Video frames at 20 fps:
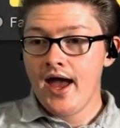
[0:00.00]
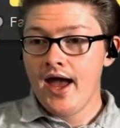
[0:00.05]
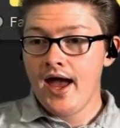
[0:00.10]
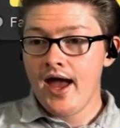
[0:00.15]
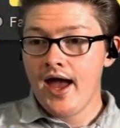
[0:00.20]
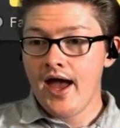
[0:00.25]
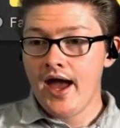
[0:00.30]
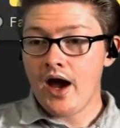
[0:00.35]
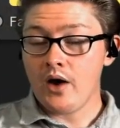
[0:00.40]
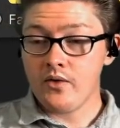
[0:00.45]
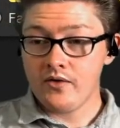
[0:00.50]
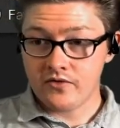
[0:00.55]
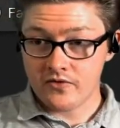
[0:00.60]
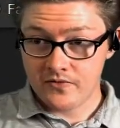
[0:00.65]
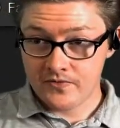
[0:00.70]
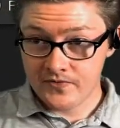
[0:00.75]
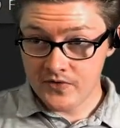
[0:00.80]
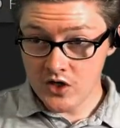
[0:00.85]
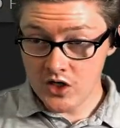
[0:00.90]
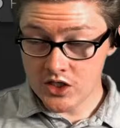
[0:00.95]
However,
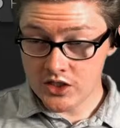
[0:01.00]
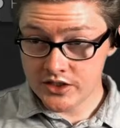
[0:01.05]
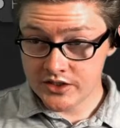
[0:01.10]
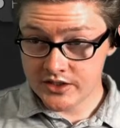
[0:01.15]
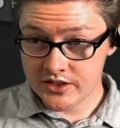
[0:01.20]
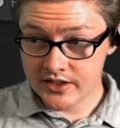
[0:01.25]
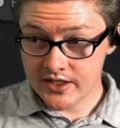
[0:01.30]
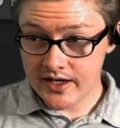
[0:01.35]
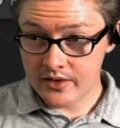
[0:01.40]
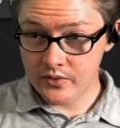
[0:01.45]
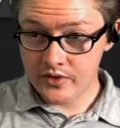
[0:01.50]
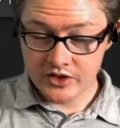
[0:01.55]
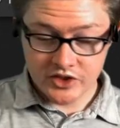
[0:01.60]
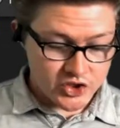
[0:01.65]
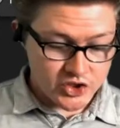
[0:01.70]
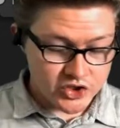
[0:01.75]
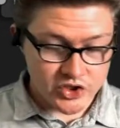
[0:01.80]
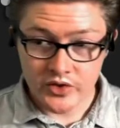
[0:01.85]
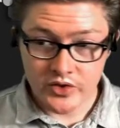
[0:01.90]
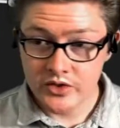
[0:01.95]
first, I want to
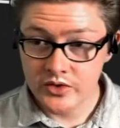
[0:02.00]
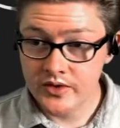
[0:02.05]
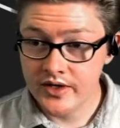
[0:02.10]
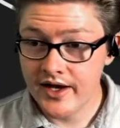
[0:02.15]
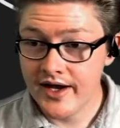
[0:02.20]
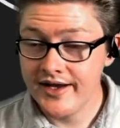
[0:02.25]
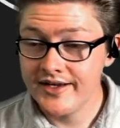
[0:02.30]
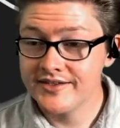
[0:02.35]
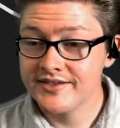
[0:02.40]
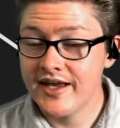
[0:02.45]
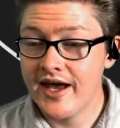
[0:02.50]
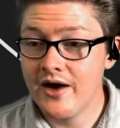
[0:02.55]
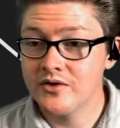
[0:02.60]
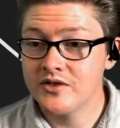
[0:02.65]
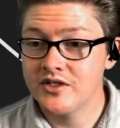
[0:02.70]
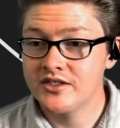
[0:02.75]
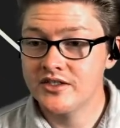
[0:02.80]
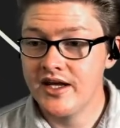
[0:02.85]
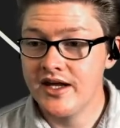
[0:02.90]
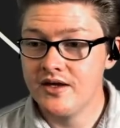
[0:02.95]
show you guys how to
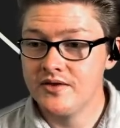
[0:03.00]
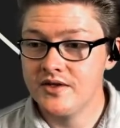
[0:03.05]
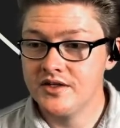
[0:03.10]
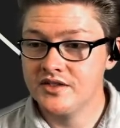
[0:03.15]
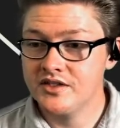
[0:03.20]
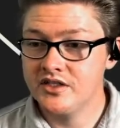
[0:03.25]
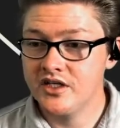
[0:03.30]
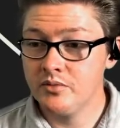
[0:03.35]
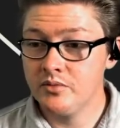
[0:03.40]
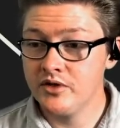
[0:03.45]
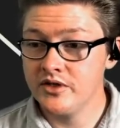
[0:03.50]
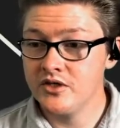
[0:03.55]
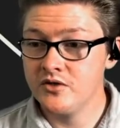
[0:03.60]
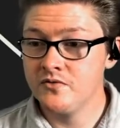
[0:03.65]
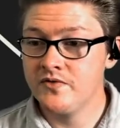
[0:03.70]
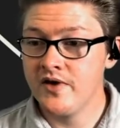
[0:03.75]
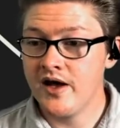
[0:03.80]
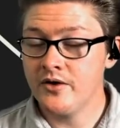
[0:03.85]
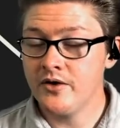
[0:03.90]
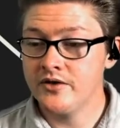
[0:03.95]
take this W
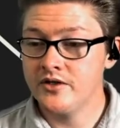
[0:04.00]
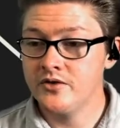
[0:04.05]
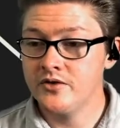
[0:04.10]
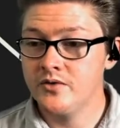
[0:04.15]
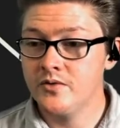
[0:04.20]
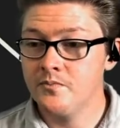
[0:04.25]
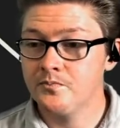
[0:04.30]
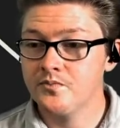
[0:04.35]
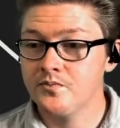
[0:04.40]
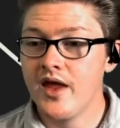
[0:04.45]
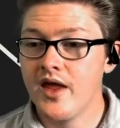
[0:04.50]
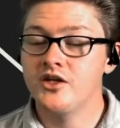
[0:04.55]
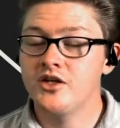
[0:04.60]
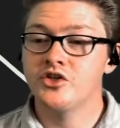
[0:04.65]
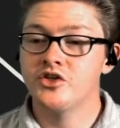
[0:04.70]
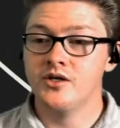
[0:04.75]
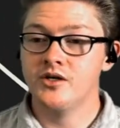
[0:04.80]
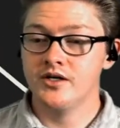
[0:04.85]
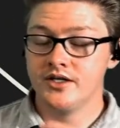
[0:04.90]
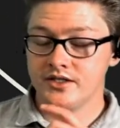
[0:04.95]
value and
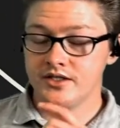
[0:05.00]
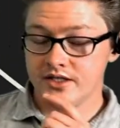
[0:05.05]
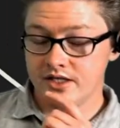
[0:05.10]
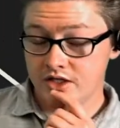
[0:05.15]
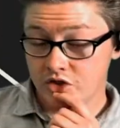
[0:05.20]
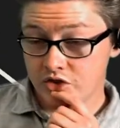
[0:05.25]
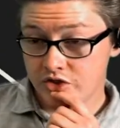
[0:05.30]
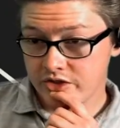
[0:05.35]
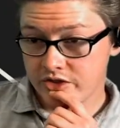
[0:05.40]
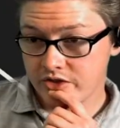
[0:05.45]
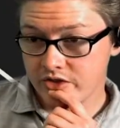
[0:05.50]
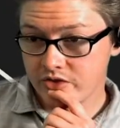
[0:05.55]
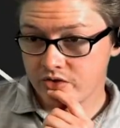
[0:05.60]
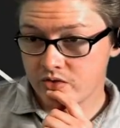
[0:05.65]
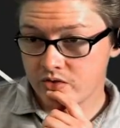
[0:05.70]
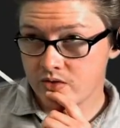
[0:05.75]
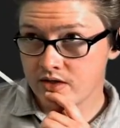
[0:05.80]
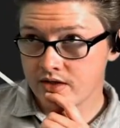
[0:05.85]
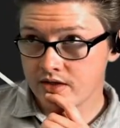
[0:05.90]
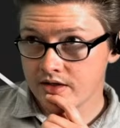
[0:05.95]
turn it into
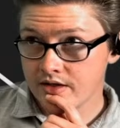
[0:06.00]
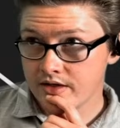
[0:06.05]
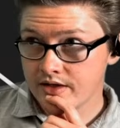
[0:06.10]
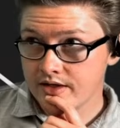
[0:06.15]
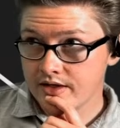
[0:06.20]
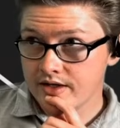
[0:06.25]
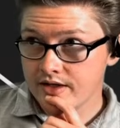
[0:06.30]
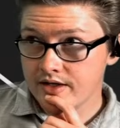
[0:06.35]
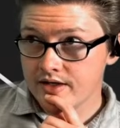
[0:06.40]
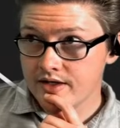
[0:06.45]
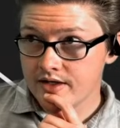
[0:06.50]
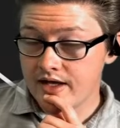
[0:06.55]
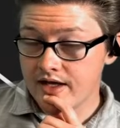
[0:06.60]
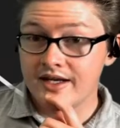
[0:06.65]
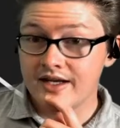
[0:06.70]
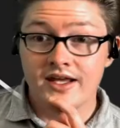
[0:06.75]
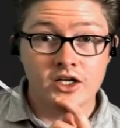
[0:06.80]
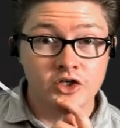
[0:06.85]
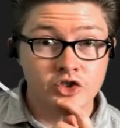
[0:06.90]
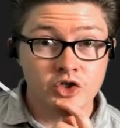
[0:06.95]
an
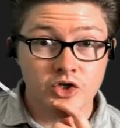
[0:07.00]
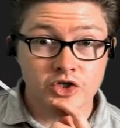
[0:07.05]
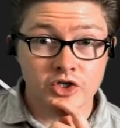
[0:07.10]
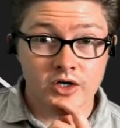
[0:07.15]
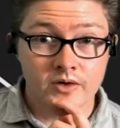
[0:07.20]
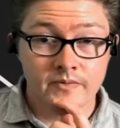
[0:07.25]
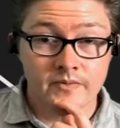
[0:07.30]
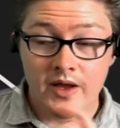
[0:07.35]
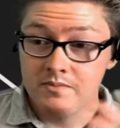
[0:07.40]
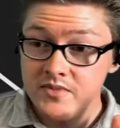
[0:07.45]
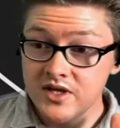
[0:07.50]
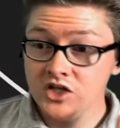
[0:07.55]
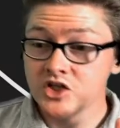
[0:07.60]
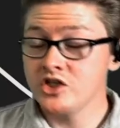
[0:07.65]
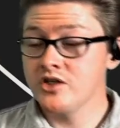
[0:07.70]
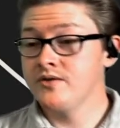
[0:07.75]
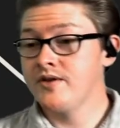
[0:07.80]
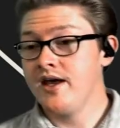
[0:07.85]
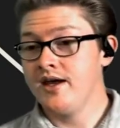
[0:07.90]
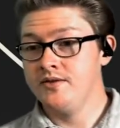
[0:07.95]
integer. I mentioned
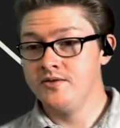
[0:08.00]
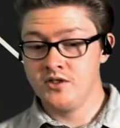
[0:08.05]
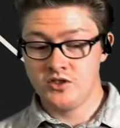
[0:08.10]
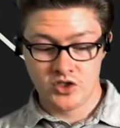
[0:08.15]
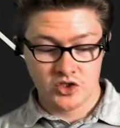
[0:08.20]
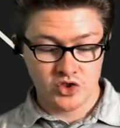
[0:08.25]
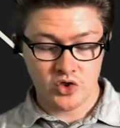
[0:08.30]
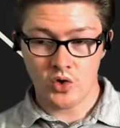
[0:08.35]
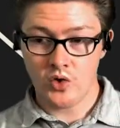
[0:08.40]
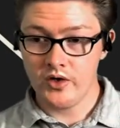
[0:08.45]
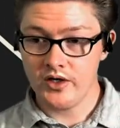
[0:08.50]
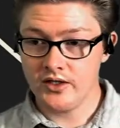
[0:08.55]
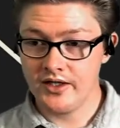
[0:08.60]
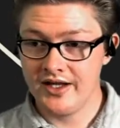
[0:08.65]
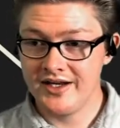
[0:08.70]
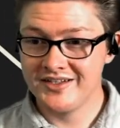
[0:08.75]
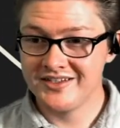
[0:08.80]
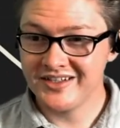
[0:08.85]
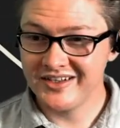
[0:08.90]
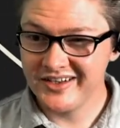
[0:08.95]
that in the tutorial, and
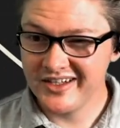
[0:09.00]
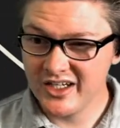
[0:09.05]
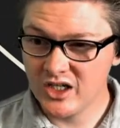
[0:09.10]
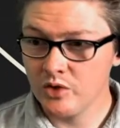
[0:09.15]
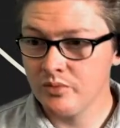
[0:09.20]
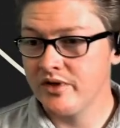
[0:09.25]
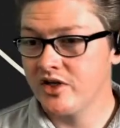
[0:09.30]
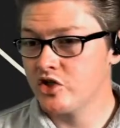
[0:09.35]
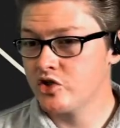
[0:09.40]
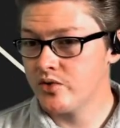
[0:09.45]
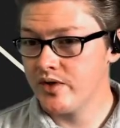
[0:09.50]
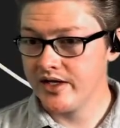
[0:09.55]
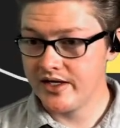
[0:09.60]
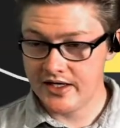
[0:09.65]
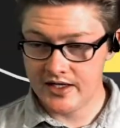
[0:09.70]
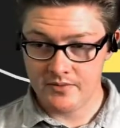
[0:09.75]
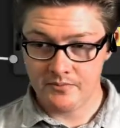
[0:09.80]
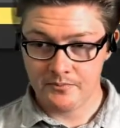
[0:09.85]
it's a little bit tricky.